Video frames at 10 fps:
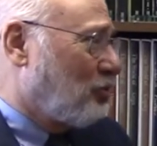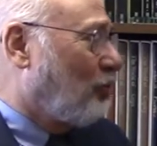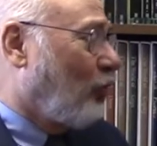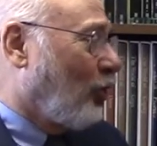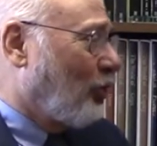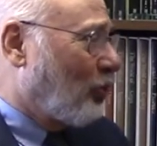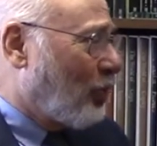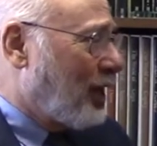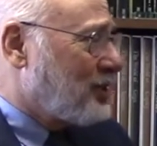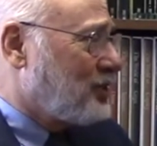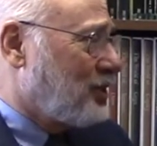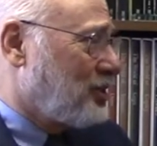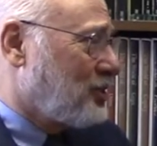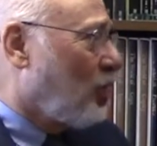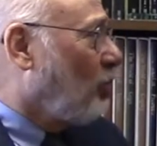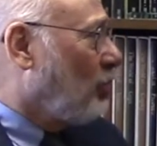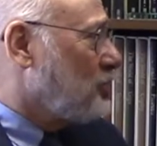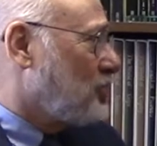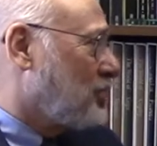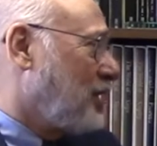the fall of the West is
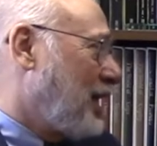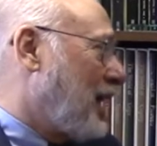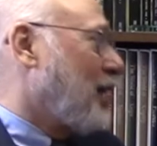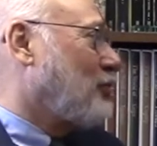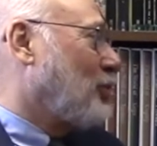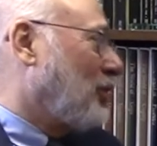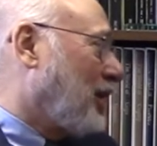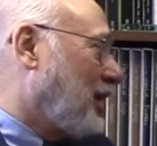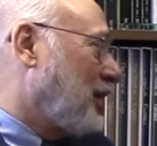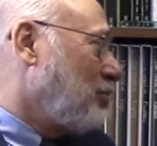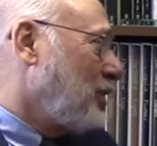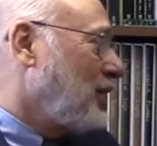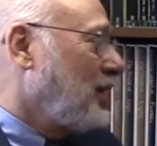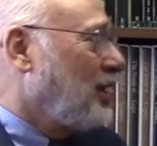almost half a millennium.